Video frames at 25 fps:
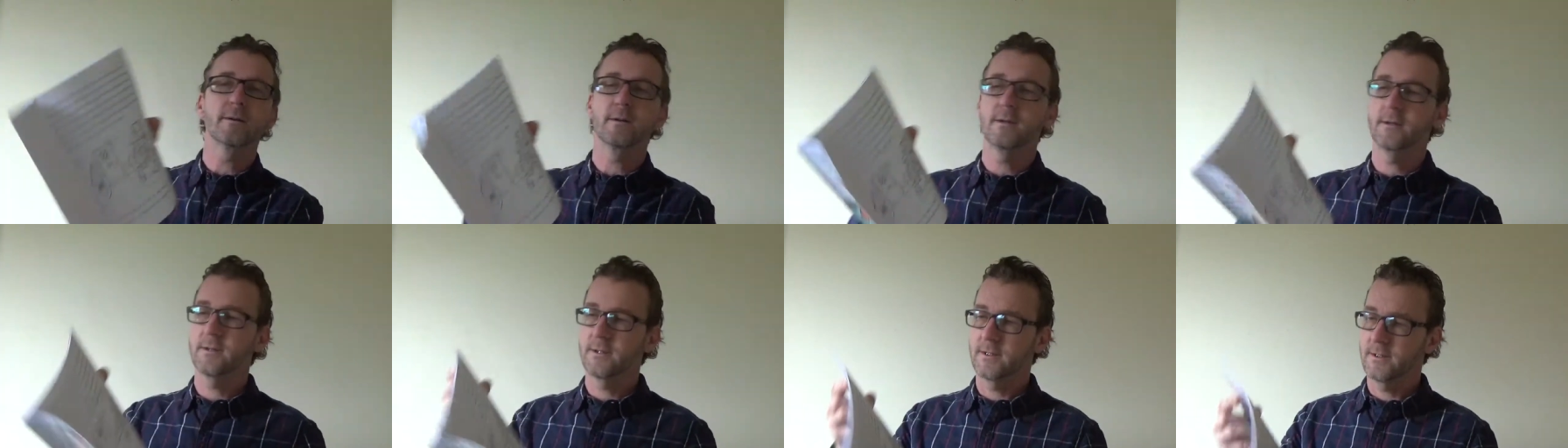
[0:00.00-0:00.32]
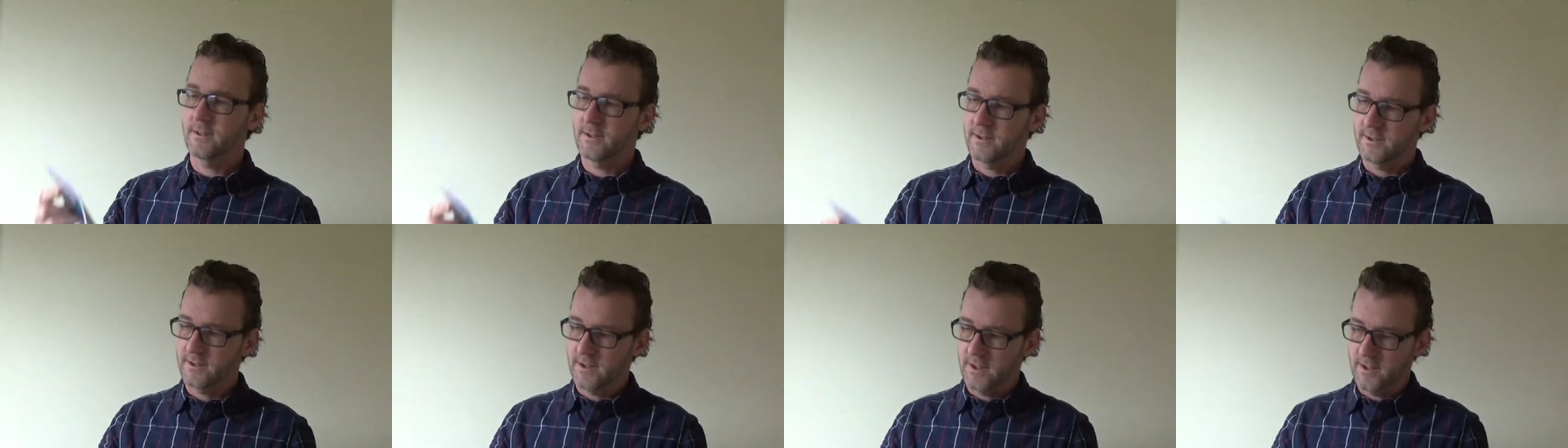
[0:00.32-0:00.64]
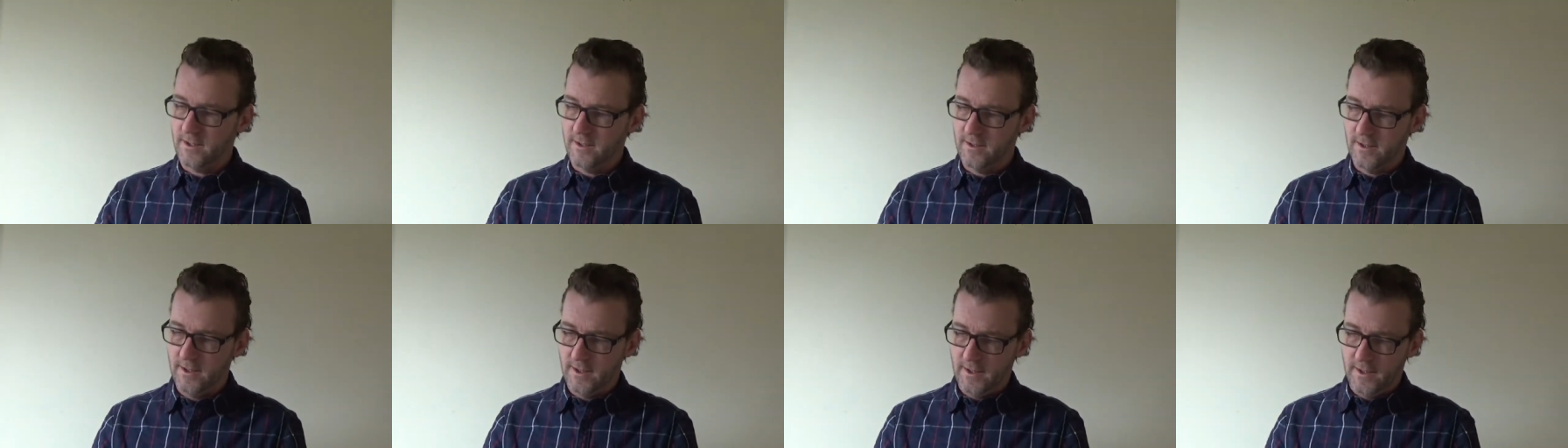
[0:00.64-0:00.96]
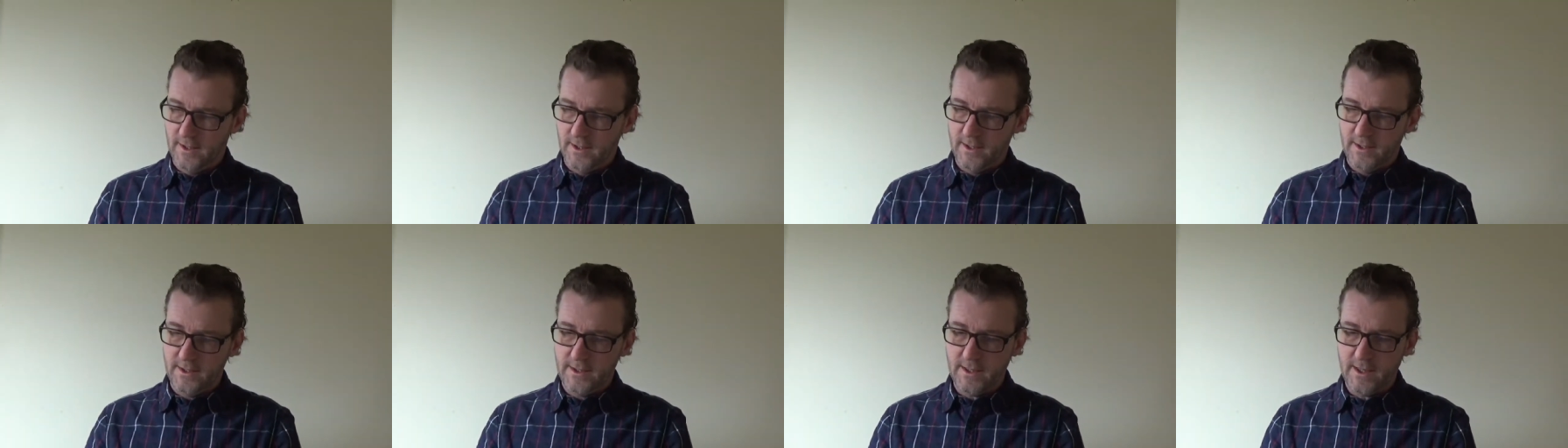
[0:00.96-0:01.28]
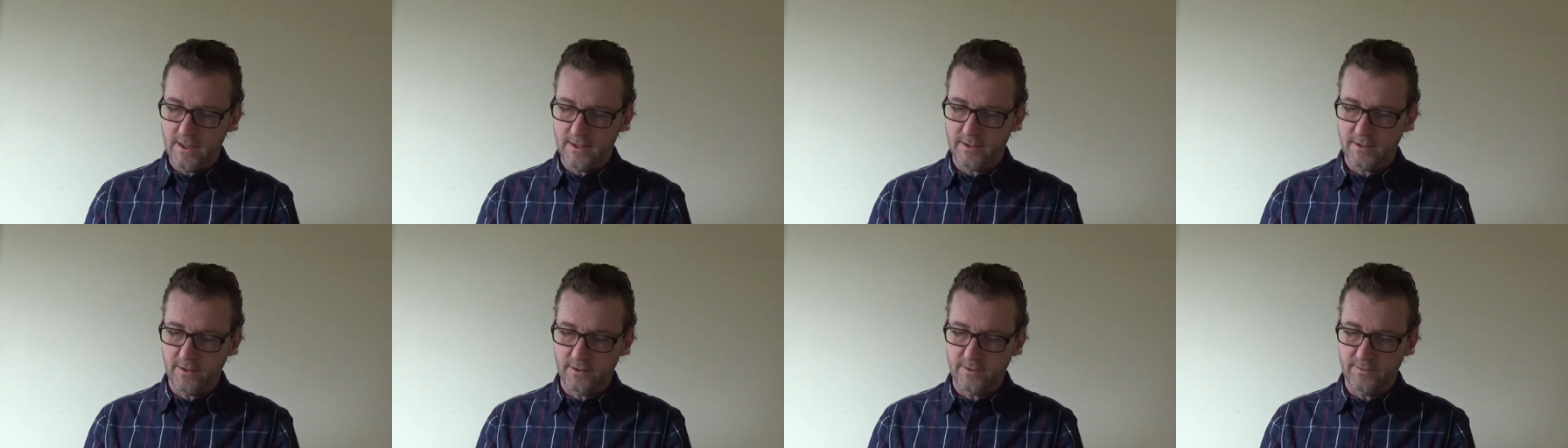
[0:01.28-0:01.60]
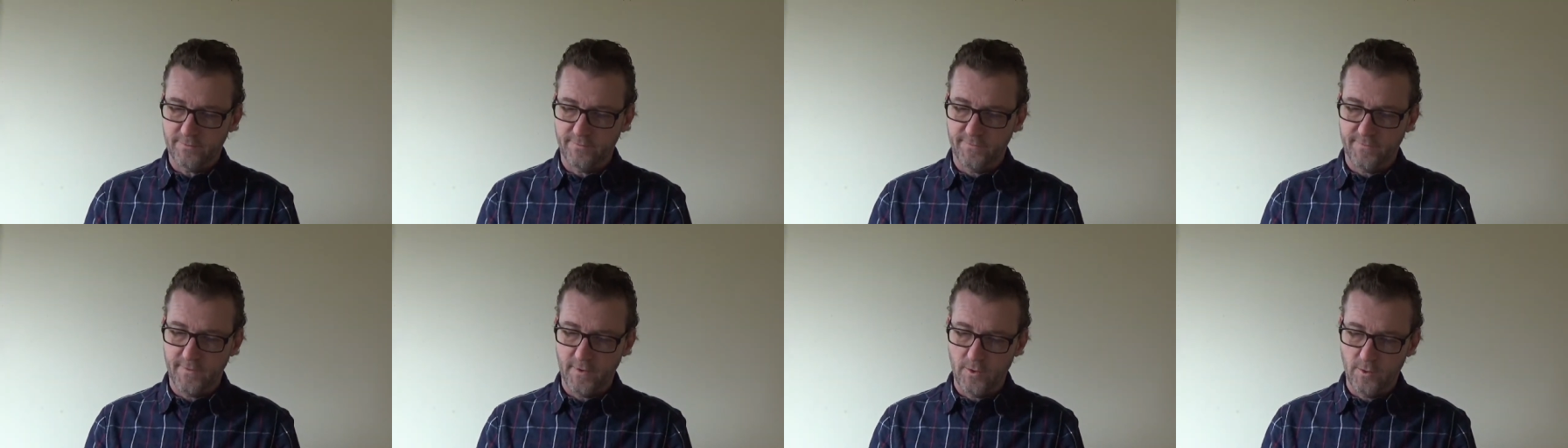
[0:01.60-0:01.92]
That's, uh, yeah, so it's
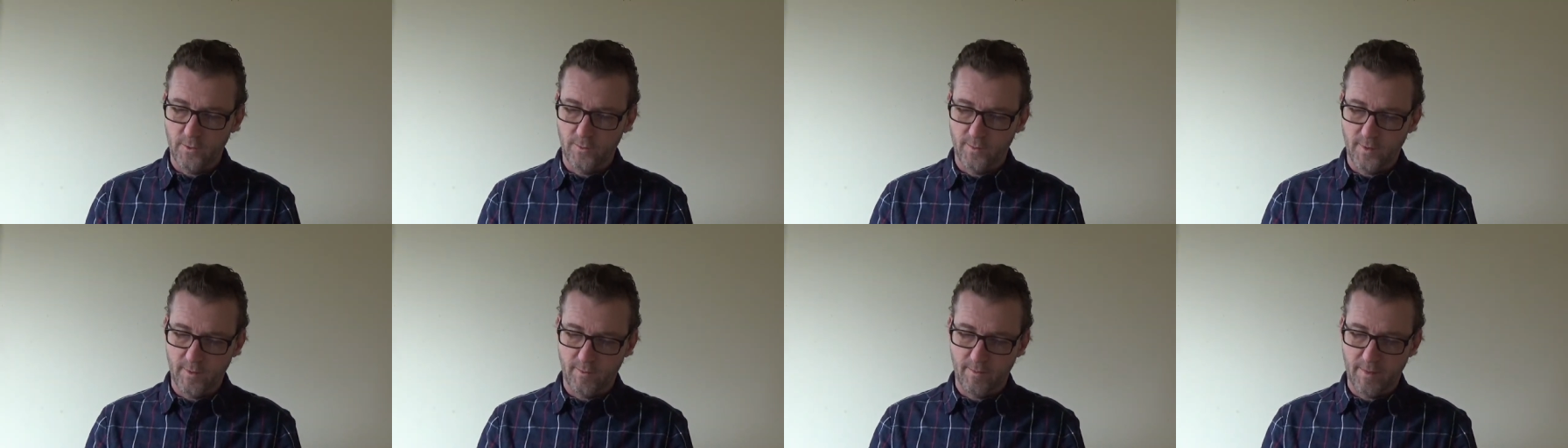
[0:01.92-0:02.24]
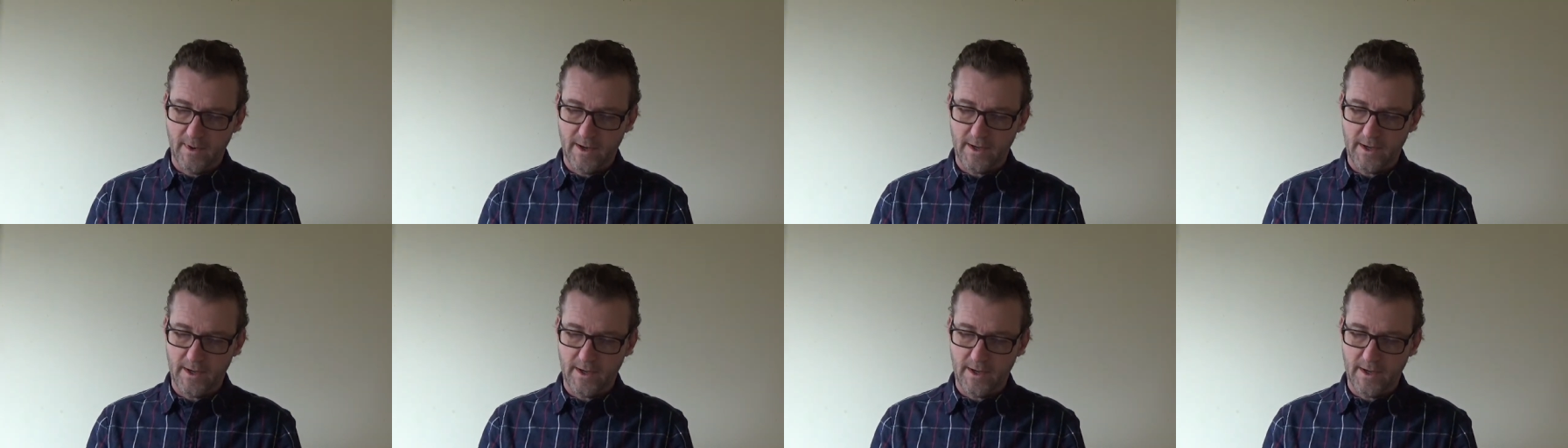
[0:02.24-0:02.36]
filled with